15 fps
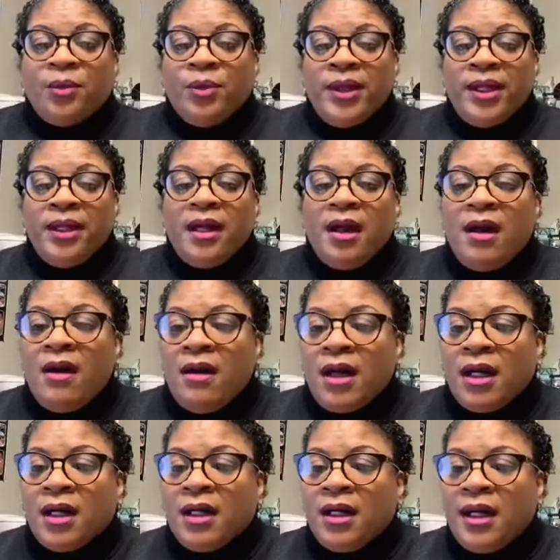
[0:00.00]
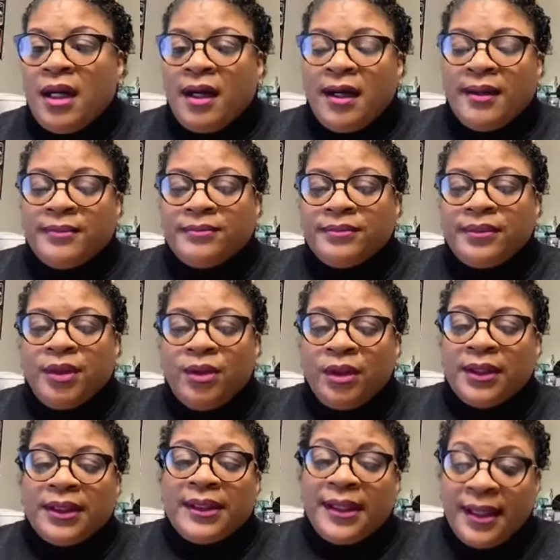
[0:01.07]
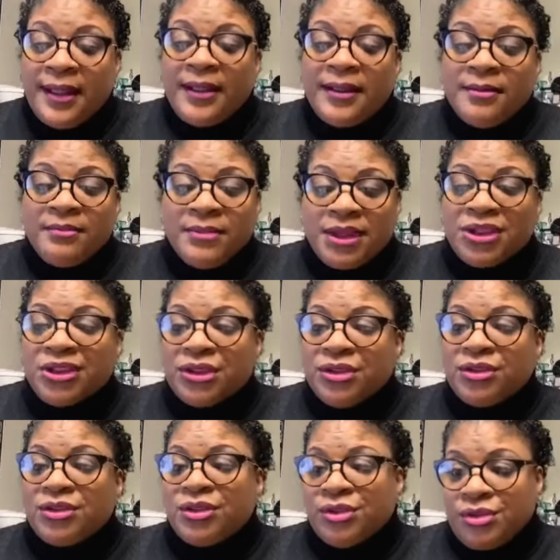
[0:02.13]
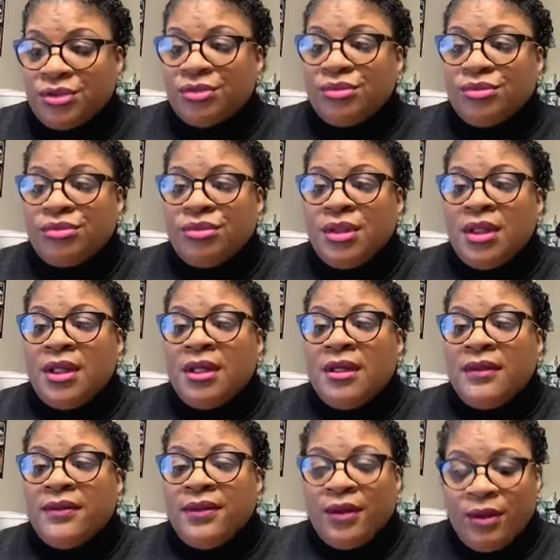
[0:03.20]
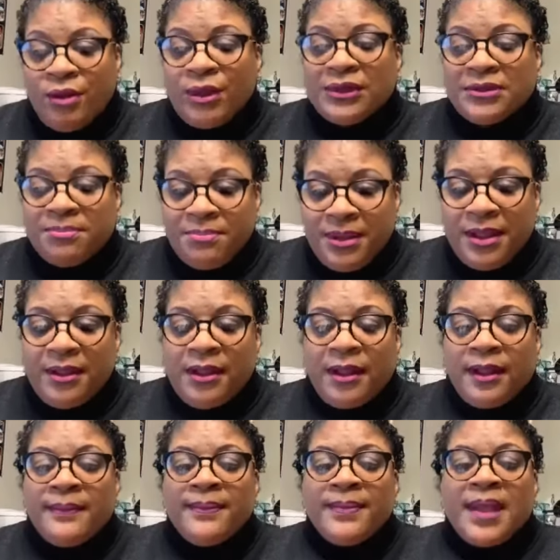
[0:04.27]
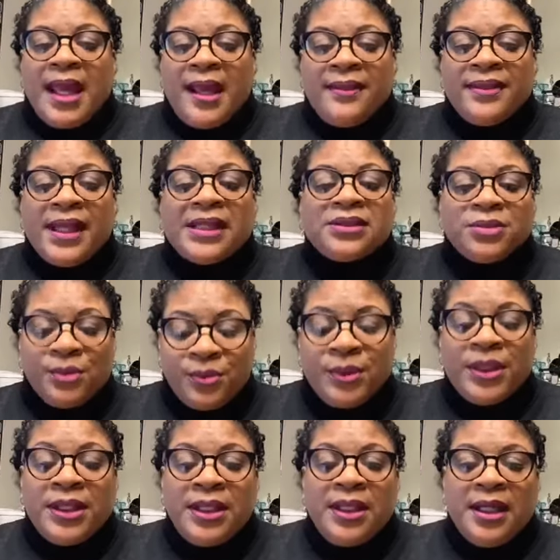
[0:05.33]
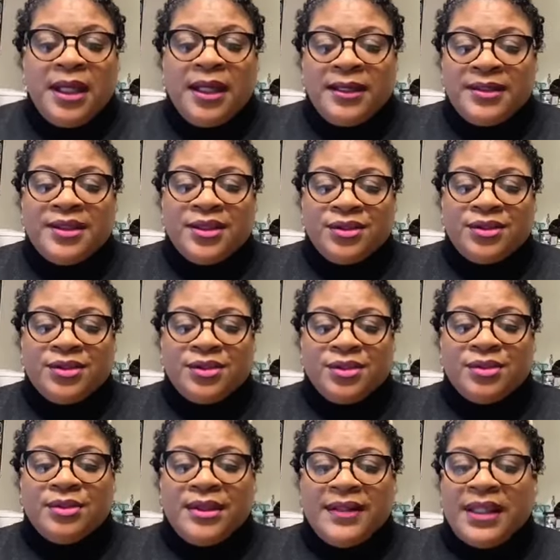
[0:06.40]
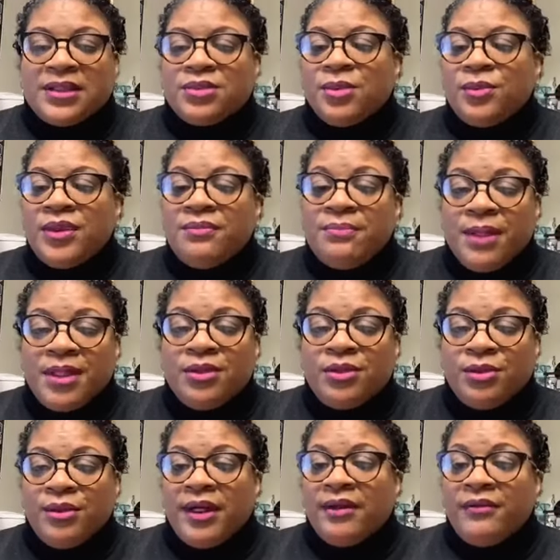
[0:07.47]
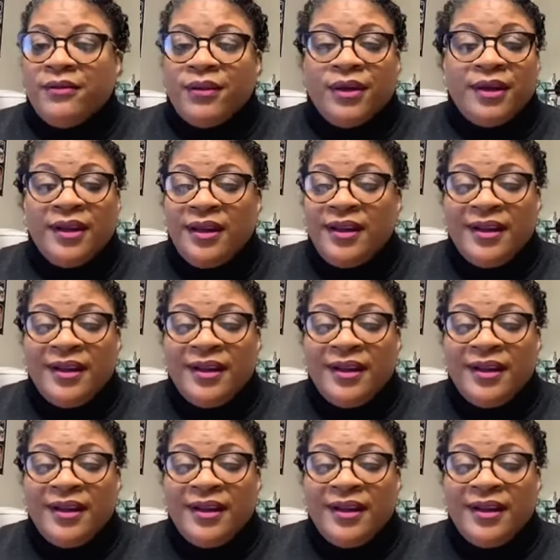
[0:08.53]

We are um, on a kingdom mission to do the Lord's bidding, and that's what we intend to do, and that's what we've been doing for